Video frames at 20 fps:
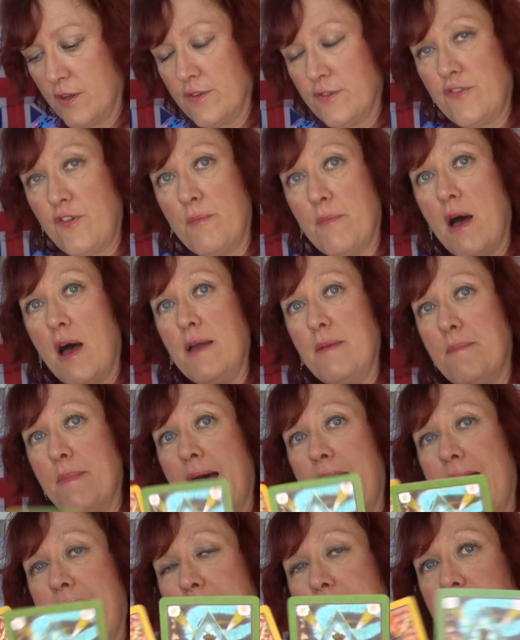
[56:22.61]
for my
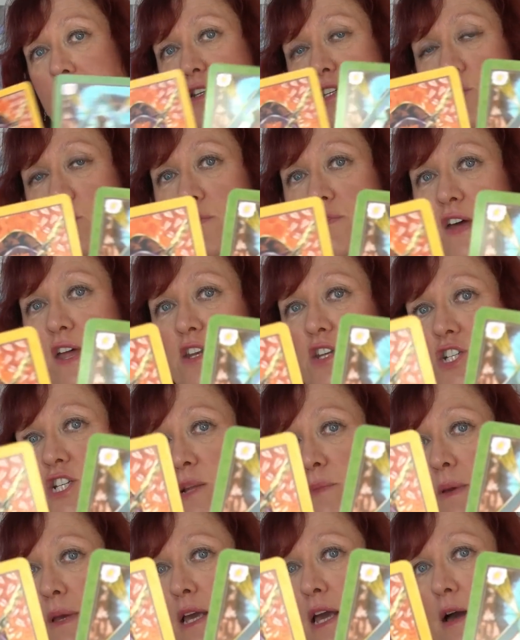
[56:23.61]
man to
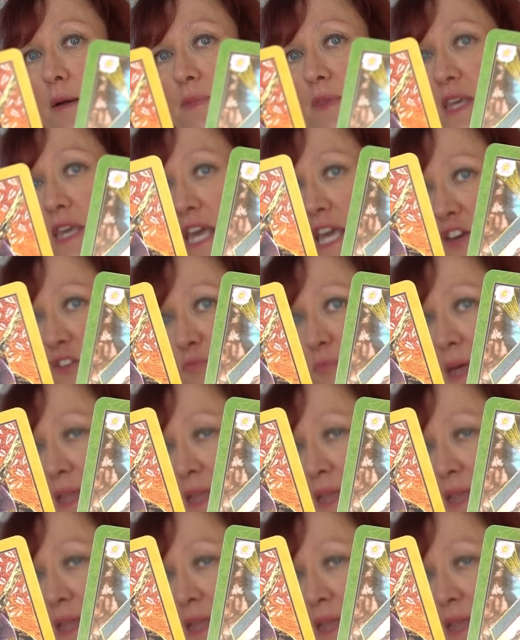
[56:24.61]
eventually become the King of